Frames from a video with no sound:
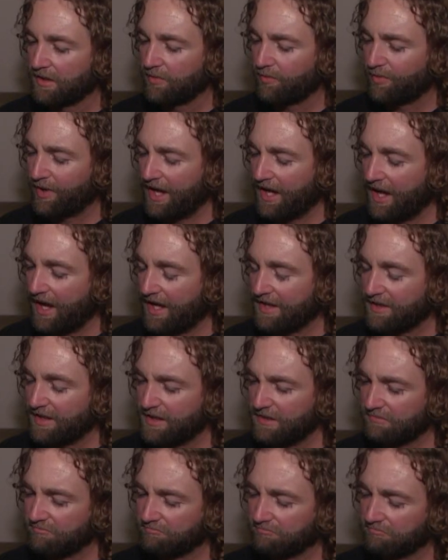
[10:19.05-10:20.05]
But I
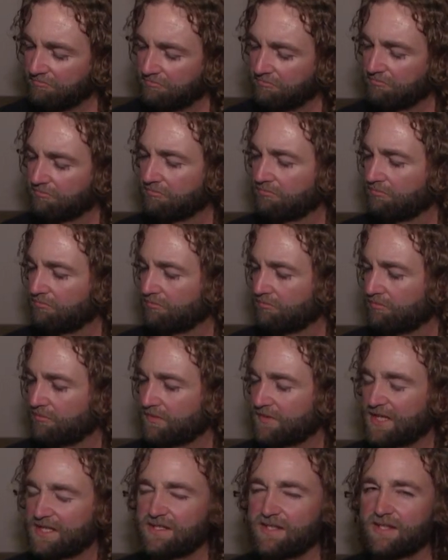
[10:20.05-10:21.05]
think
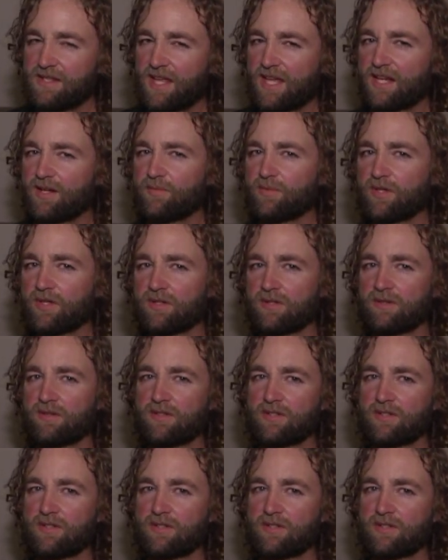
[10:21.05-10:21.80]
Dustin Latimer,